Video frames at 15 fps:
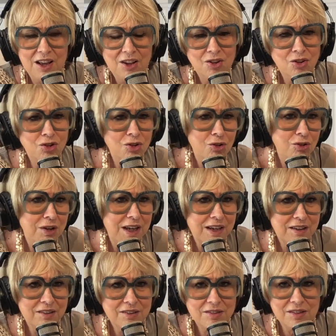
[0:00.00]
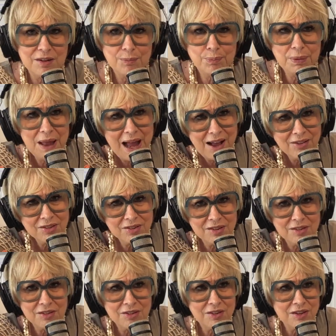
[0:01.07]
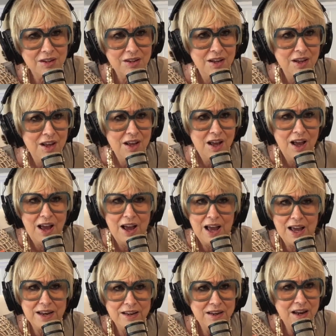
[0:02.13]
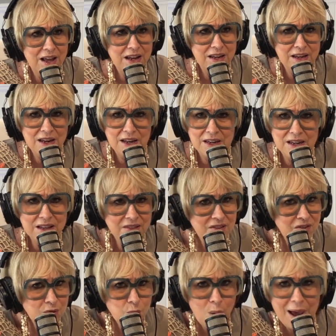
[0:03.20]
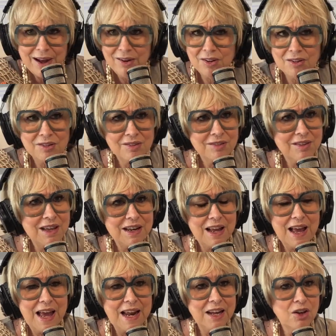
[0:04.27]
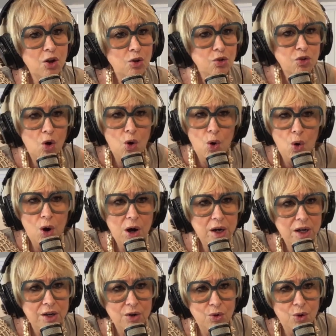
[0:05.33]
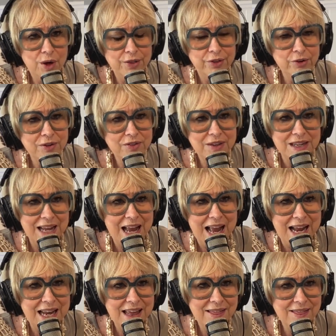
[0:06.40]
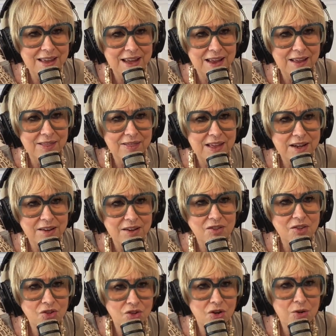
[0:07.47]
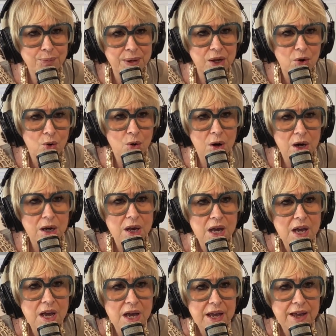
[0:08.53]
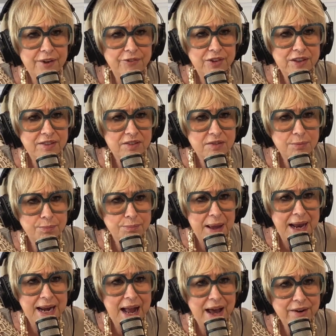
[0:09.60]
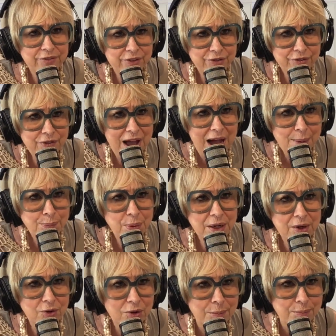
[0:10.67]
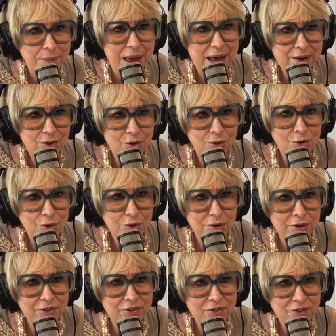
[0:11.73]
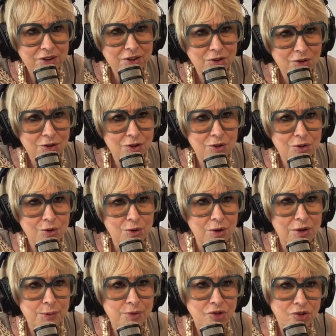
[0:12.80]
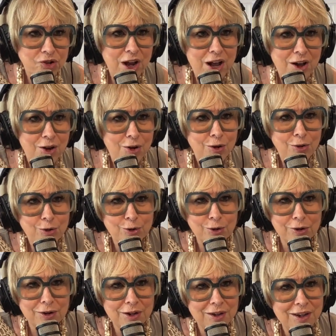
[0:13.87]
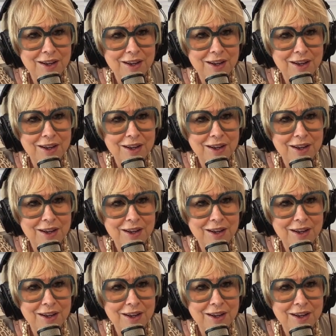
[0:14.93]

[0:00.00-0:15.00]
tunics and blouses and knit sweaters. And it goes on and on. There isn't anything that doesn't turn me on. If it's made out of a fabric or a metal or a silk or a shell or